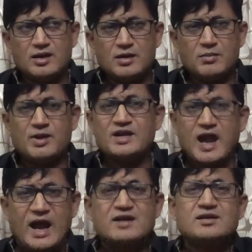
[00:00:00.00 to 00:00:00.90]
But
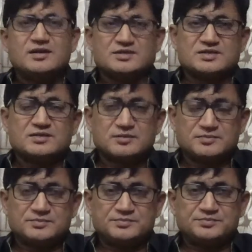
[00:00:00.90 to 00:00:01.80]
at least
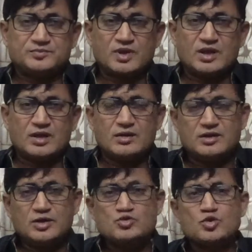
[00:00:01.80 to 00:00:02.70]

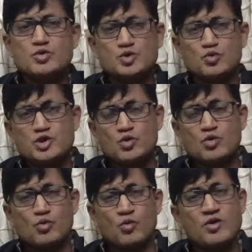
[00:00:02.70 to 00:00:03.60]
you should do
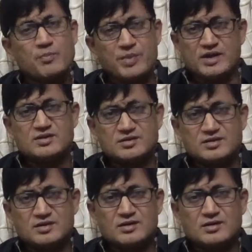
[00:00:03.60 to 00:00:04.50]
your own bit
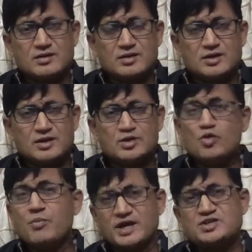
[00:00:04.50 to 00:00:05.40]
to
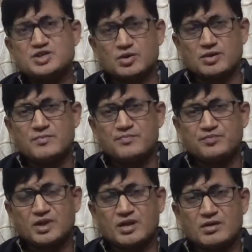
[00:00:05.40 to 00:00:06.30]
make sure,
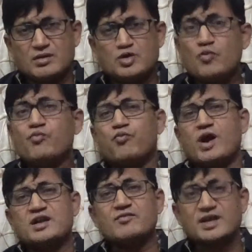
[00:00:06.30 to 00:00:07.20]
to
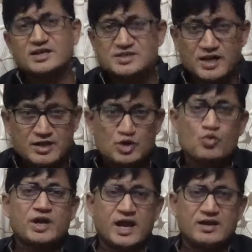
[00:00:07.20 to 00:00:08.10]
whatever extent you
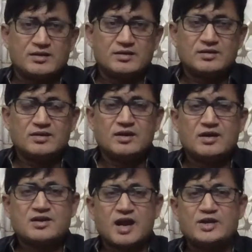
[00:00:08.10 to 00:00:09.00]
can,
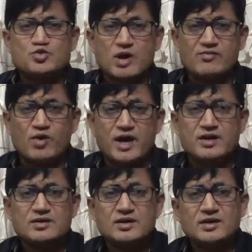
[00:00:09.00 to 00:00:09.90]
try to avoid
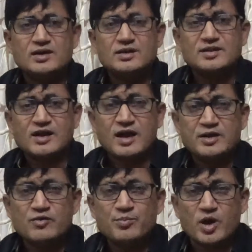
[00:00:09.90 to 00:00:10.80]
the kind
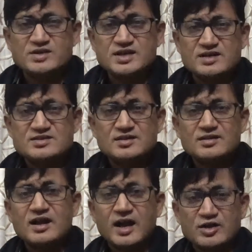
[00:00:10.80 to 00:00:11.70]
of projects, the
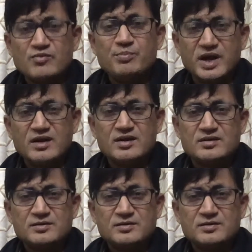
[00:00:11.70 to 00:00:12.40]
kind of builder